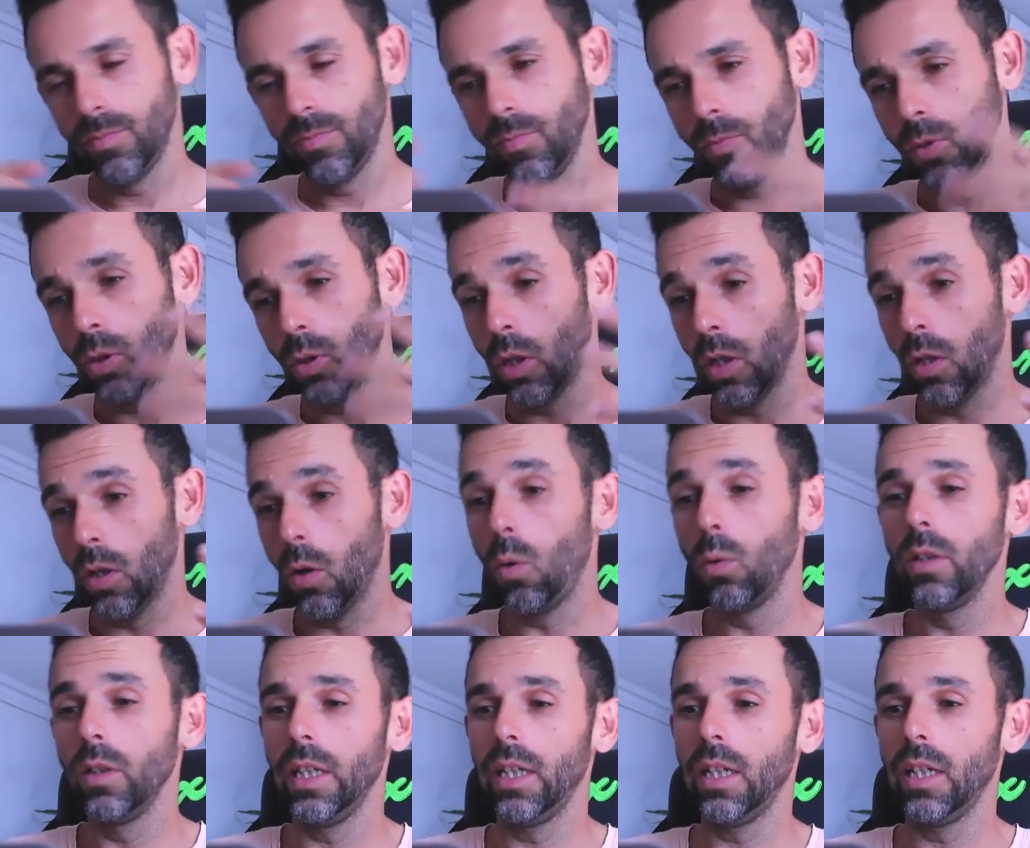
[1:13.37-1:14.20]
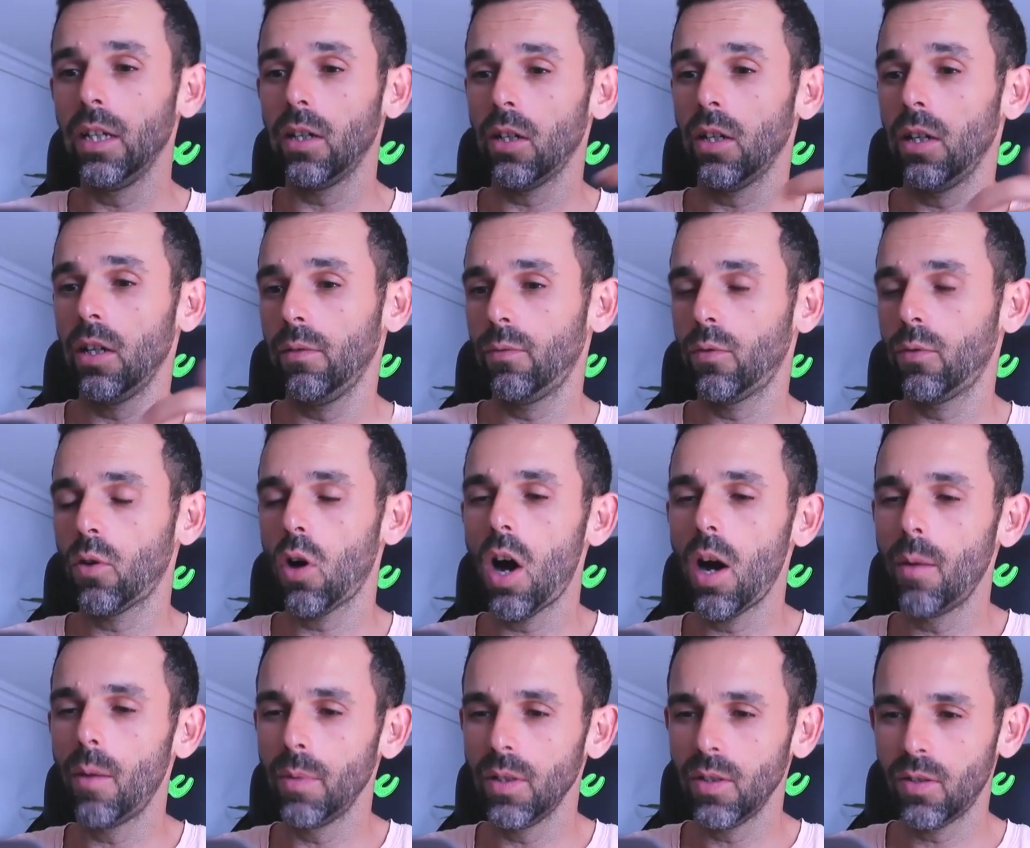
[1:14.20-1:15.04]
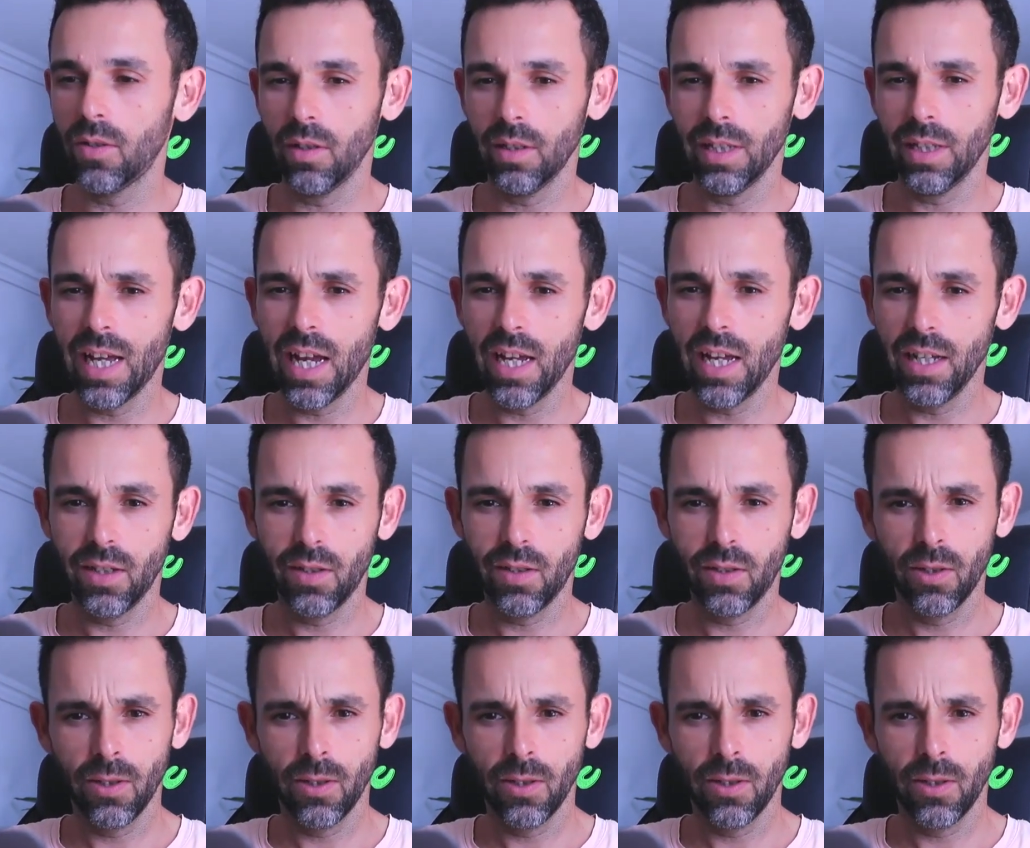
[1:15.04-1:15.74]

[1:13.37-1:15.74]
you can only get enough comments and likes.